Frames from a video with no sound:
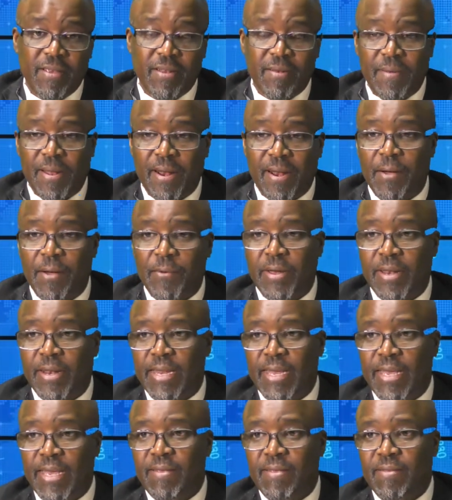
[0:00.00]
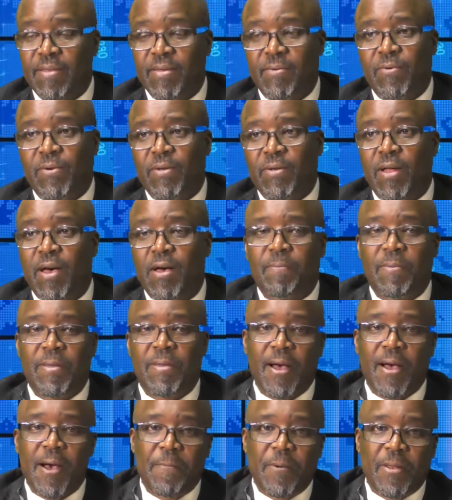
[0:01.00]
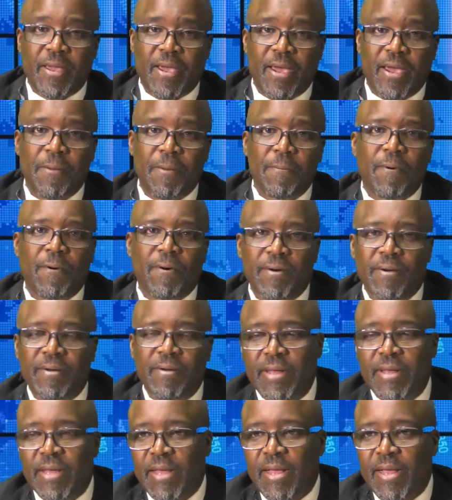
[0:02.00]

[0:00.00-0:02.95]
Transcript: In Malawi, at least, it will not be happening anymore.